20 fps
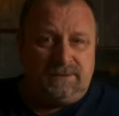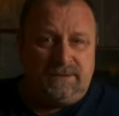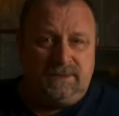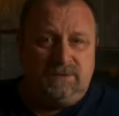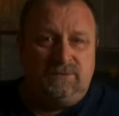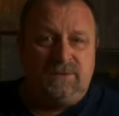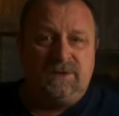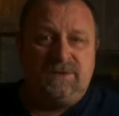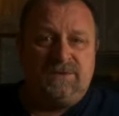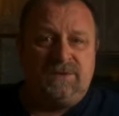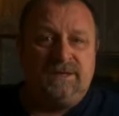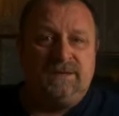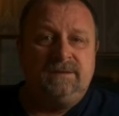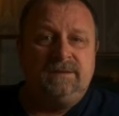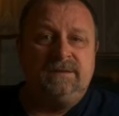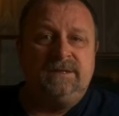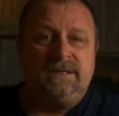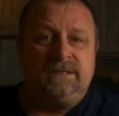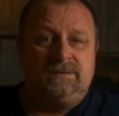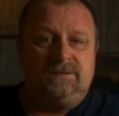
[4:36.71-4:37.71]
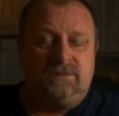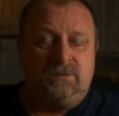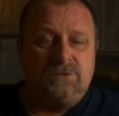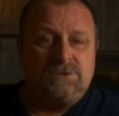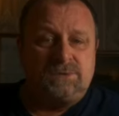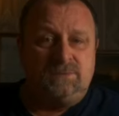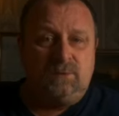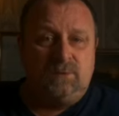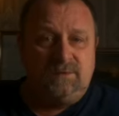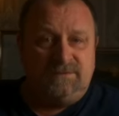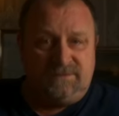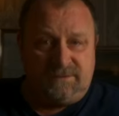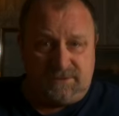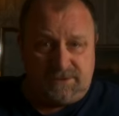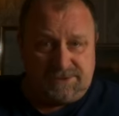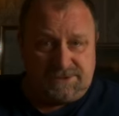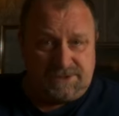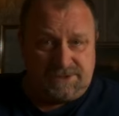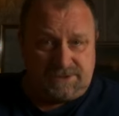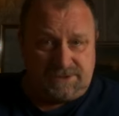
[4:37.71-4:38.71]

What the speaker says: The only thing that he devotes more verses